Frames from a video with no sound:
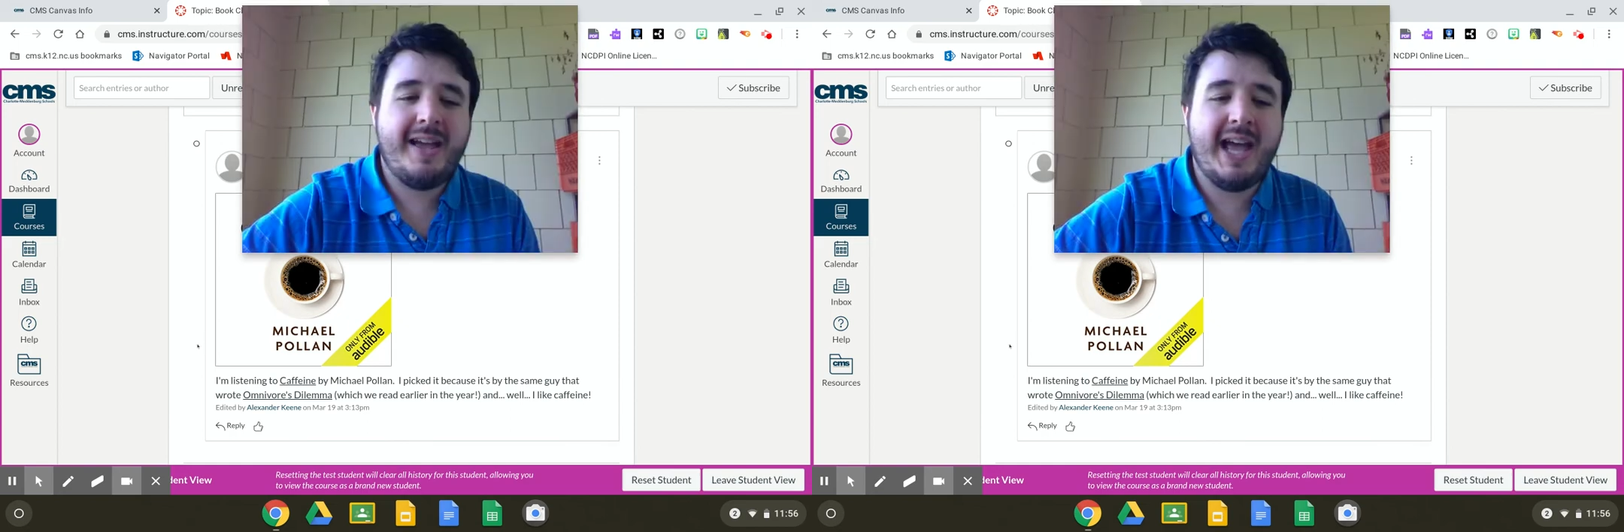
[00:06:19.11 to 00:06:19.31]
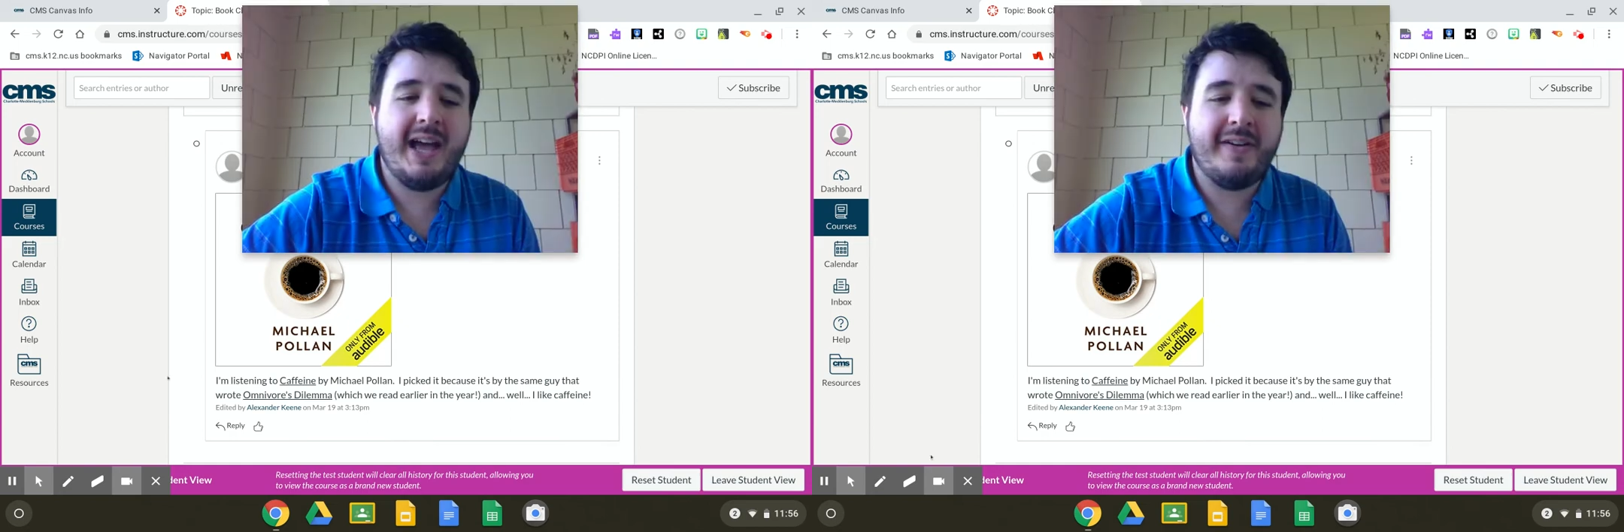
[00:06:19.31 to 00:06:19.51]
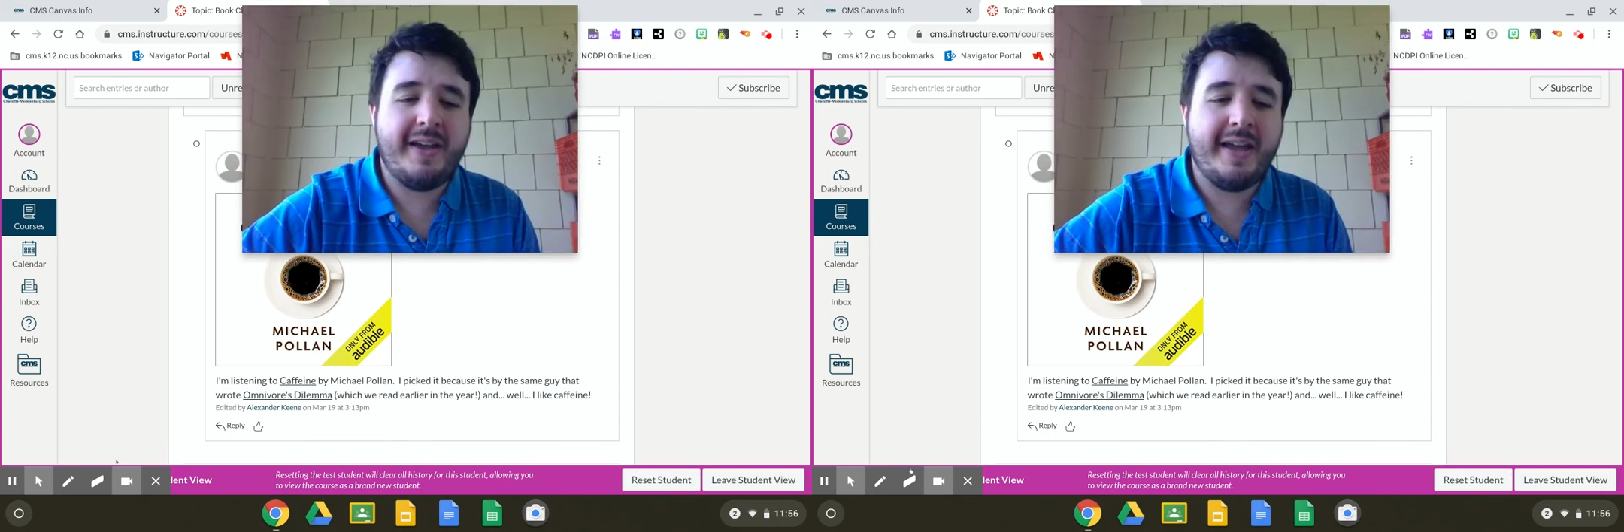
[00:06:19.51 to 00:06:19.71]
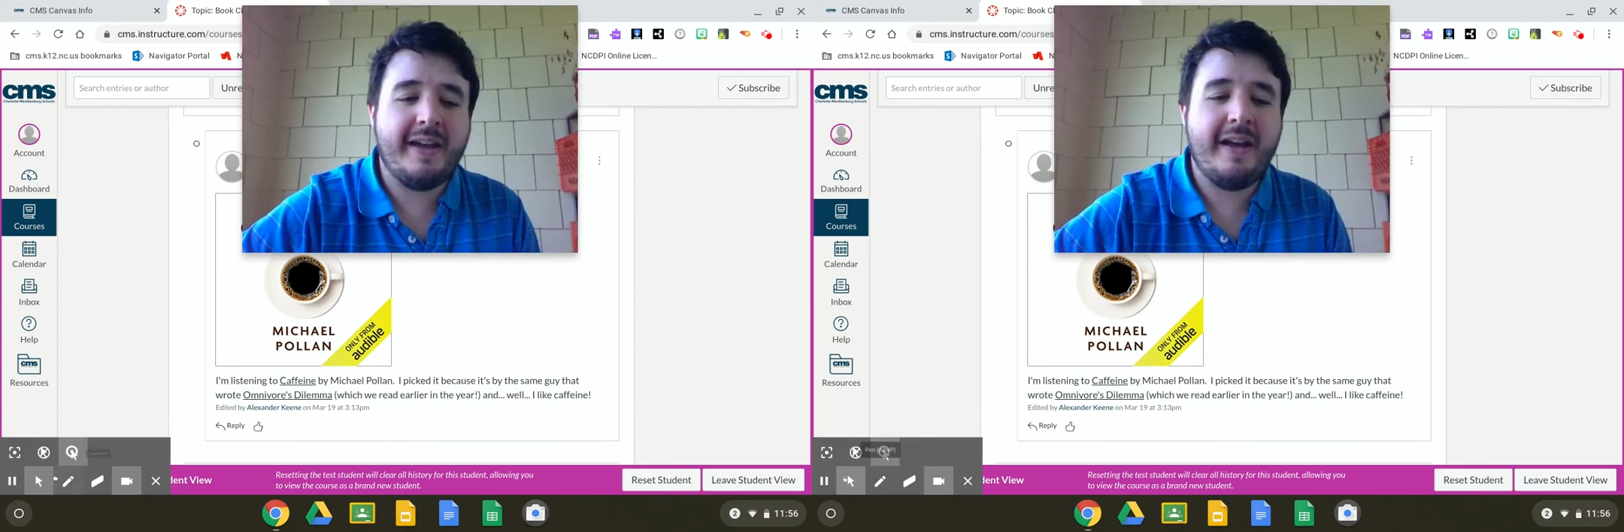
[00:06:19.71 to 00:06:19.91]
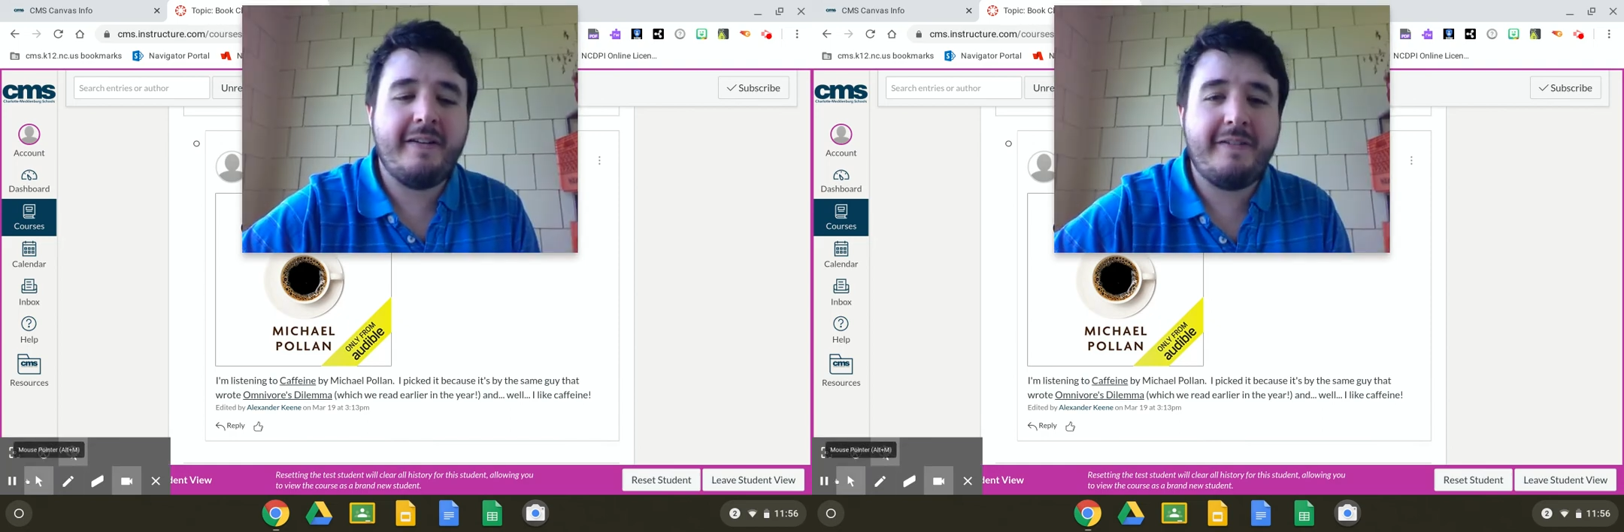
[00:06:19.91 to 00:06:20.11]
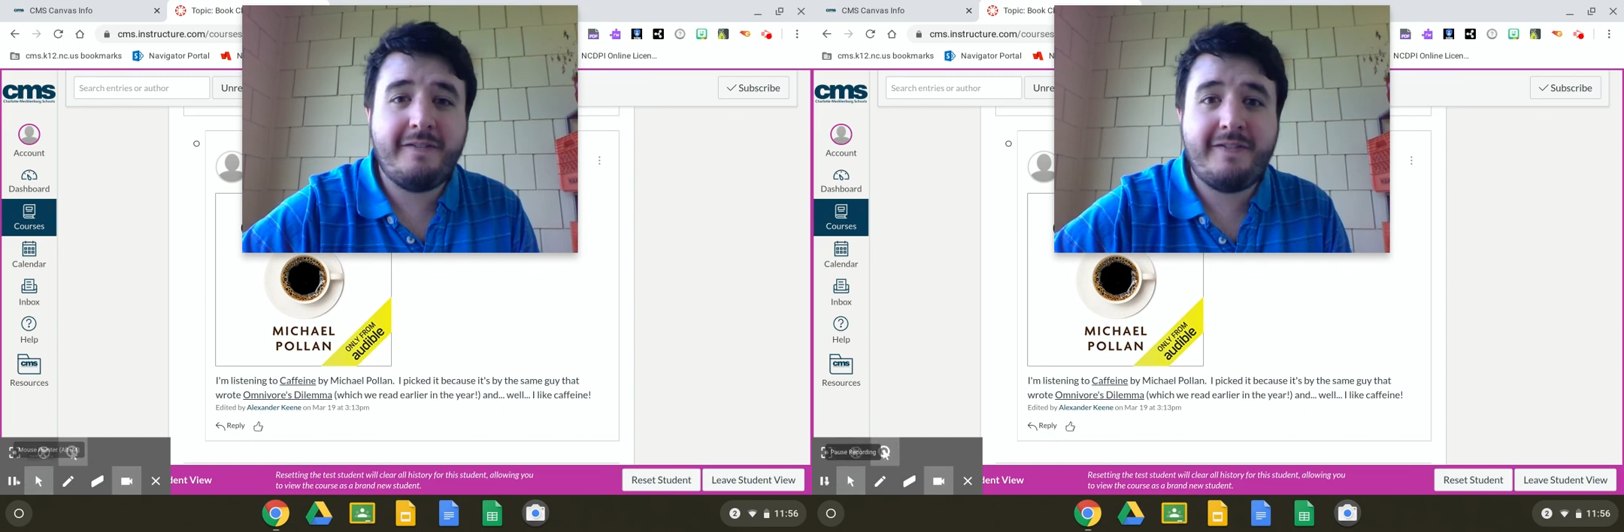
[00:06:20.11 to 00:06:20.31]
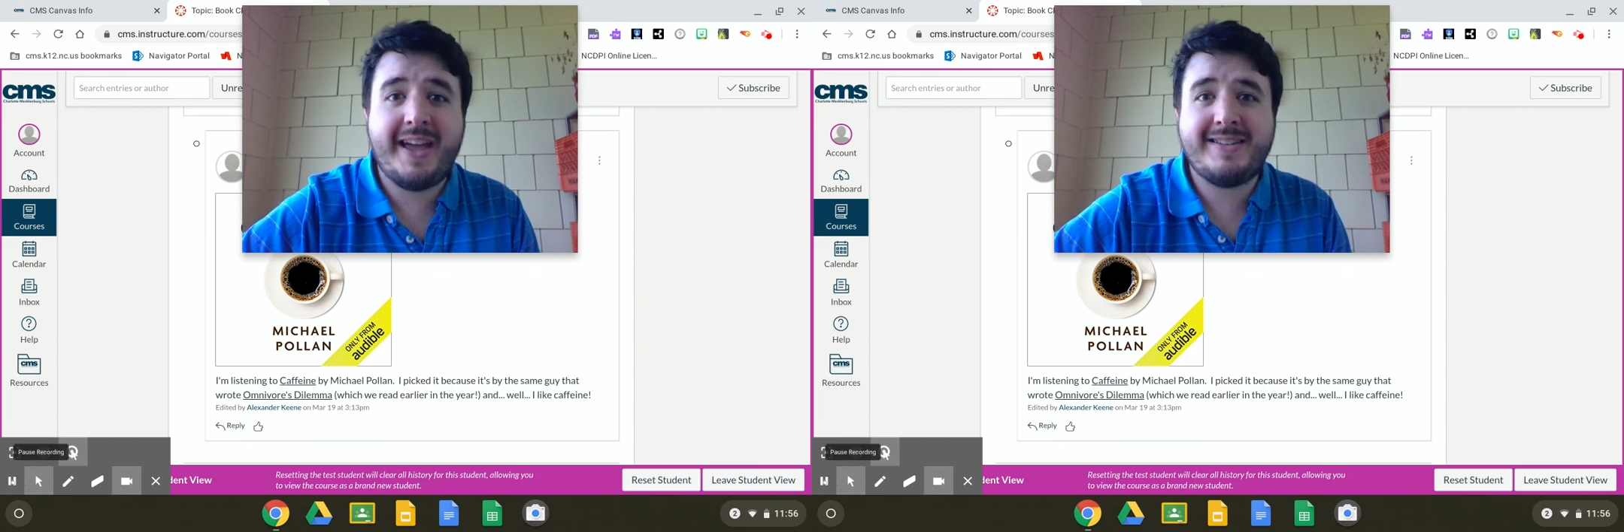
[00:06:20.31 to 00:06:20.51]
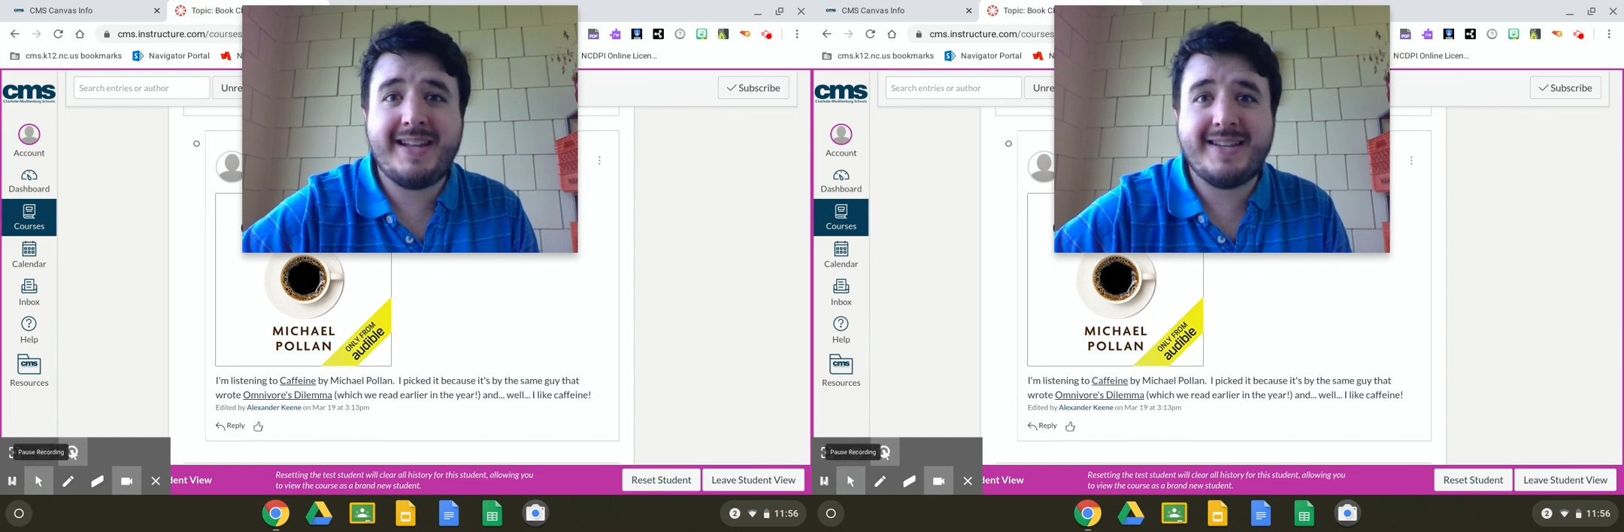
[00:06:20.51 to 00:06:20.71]
have a
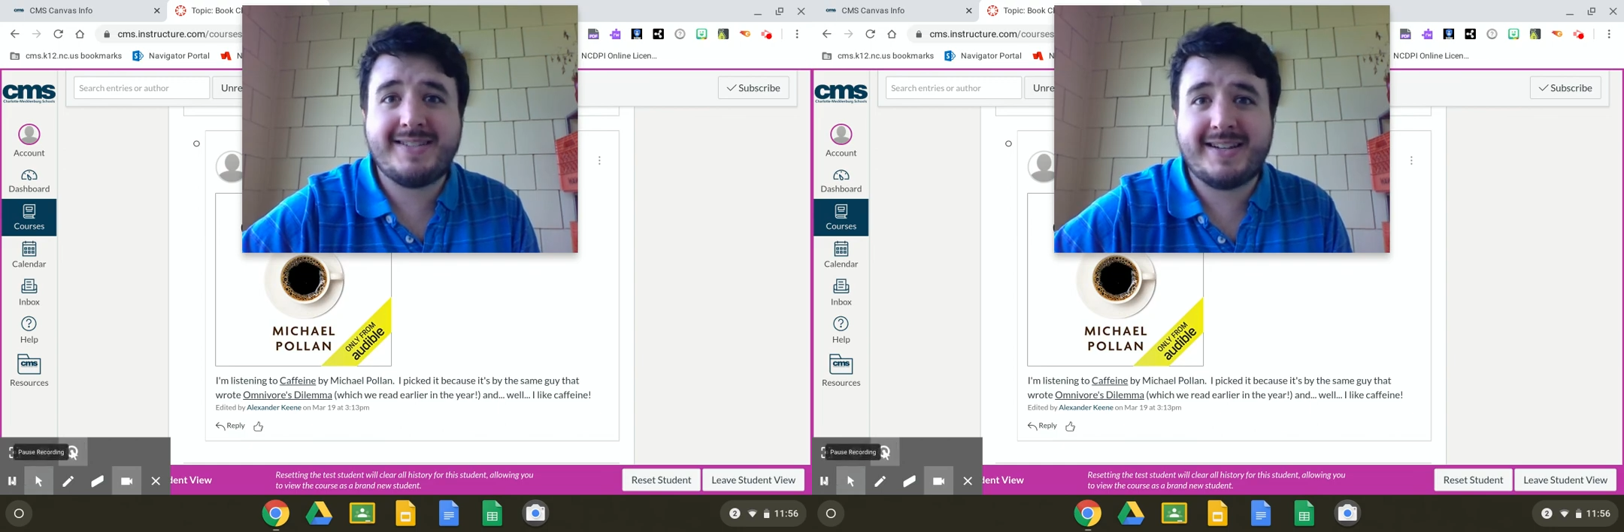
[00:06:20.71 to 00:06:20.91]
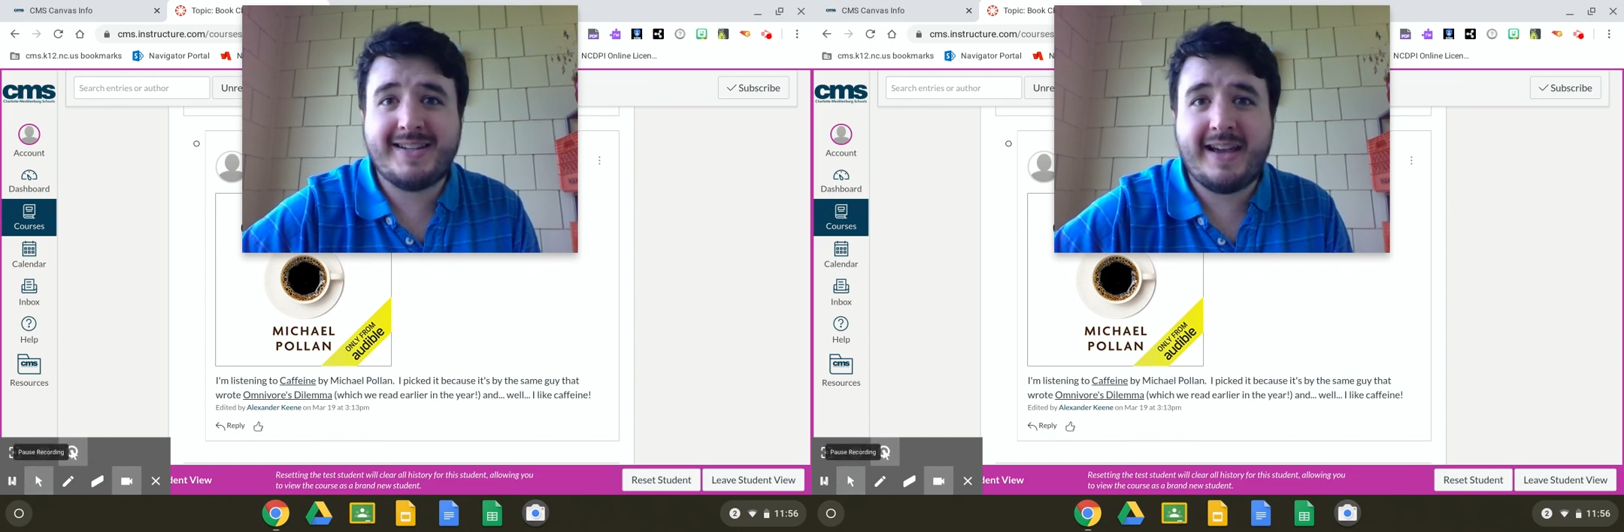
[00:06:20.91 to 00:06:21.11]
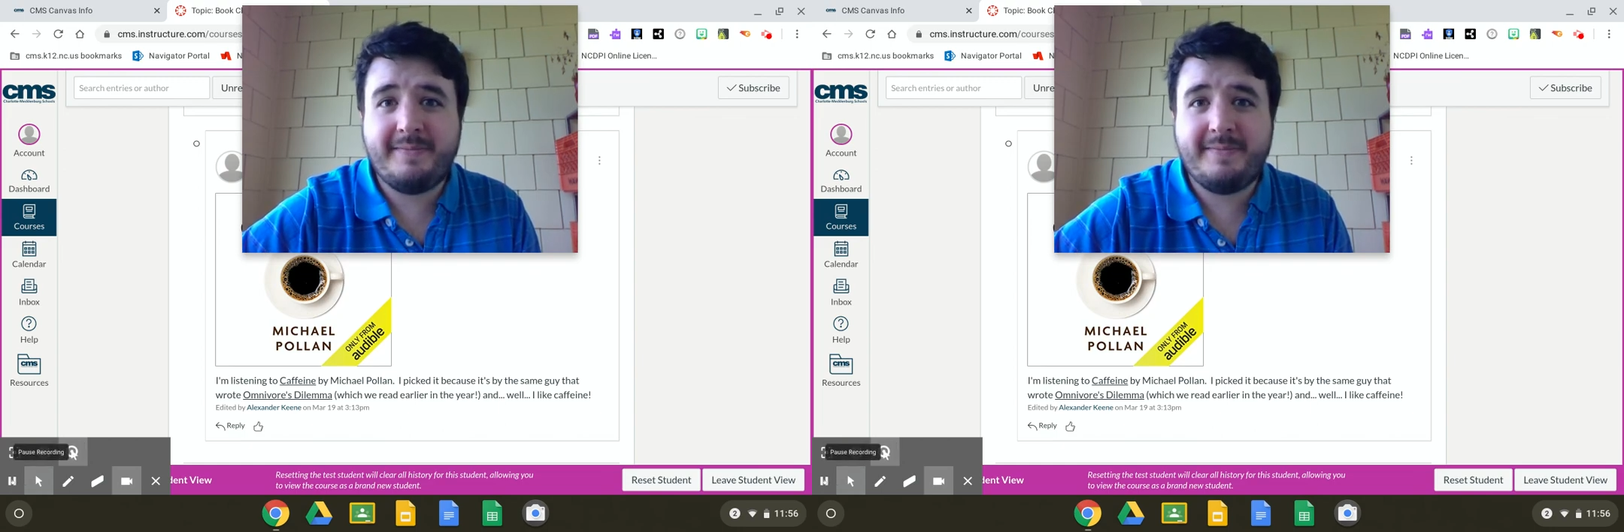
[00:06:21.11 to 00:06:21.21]
fantastic day.